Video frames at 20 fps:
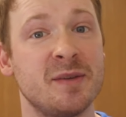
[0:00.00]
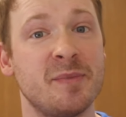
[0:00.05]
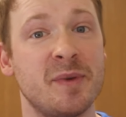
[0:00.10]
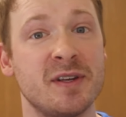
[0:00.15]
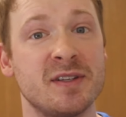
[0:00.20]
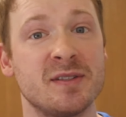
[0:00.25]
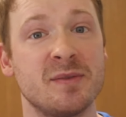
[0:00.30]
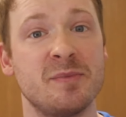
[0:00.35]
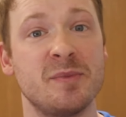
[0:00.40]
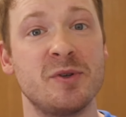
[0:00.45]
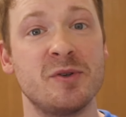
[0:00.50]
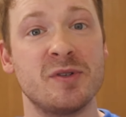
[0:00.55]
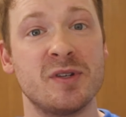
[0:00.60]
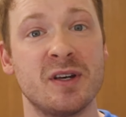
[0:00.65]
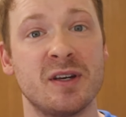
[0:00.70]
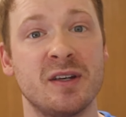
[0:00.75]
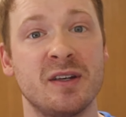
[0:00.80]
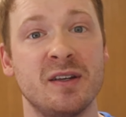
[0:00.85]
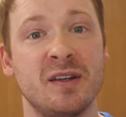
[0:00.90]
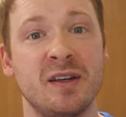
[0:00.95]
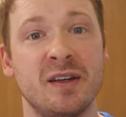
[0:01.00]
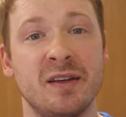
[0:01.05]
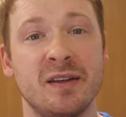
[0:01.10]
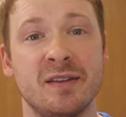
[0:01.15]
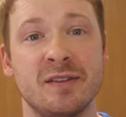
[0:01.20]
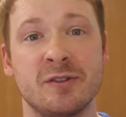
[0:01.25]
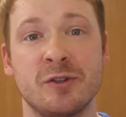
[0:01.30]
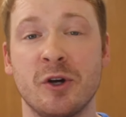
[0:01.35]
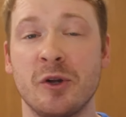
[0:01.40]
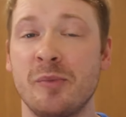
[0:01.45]
make some music.
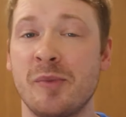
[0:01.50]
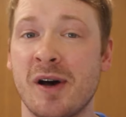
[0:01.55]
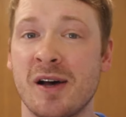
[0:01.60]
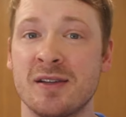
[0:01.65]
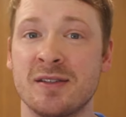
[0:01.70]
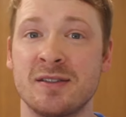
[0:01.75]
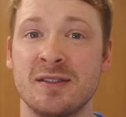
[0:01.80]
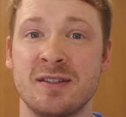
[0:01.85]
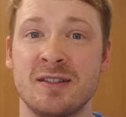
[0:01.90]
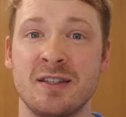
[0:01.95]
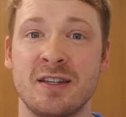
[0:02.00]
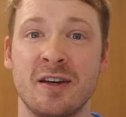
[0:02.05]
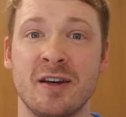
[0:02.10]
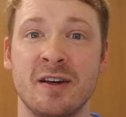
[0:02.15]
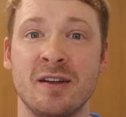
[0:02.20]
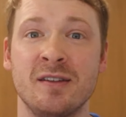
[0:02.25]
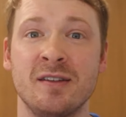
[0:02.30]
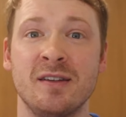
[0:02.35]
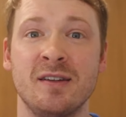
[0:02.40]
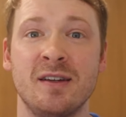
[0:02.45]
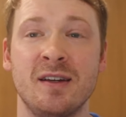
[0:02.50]
It's called Bosco CL.